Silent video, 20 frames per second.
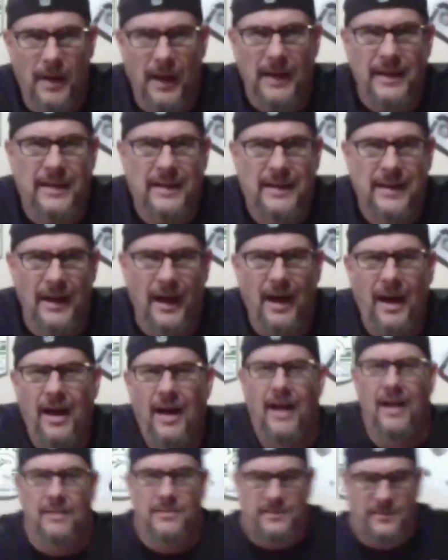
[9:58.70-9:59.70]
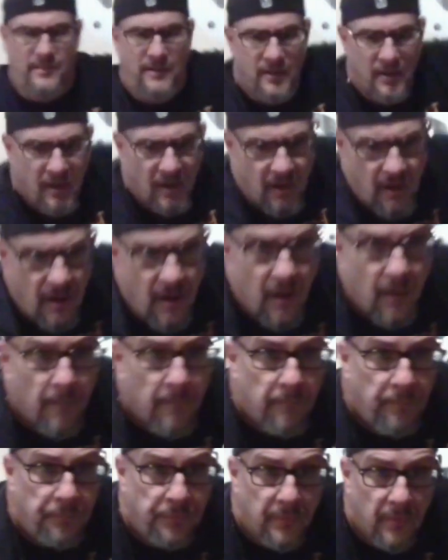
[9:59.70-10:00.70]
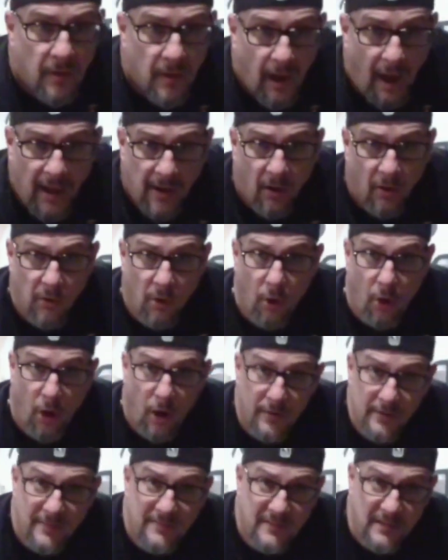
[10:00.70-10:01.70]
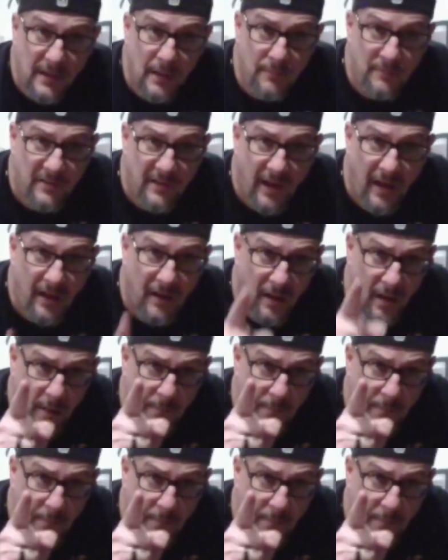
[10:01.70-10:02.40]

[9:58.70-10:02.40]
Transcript: My God! I don't know all the teams yet,